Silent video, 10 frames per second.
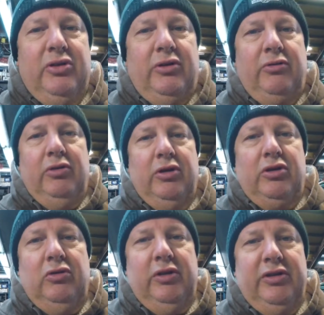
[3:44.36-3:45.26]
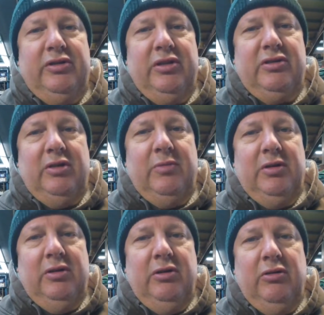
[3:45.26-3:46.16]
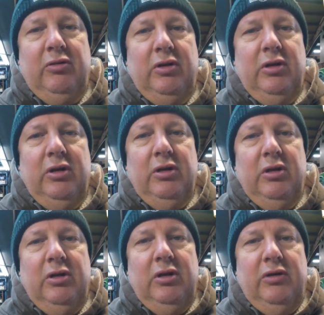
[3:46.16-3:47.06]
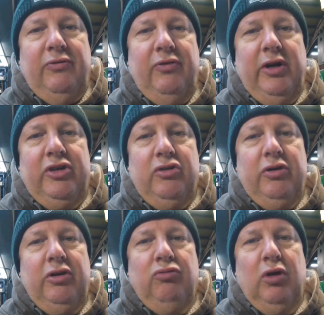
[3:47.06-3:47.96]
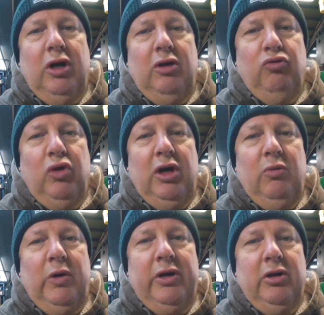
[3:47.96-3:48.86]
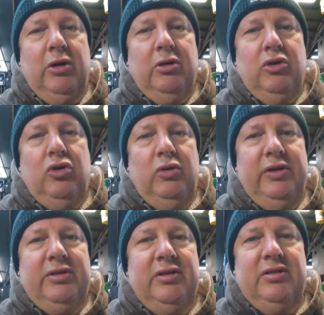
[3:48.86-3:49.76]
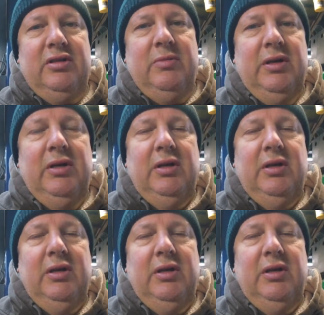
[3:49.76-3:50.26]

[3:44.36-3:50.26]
through your cooling system, your fresh or your raw water cooling system.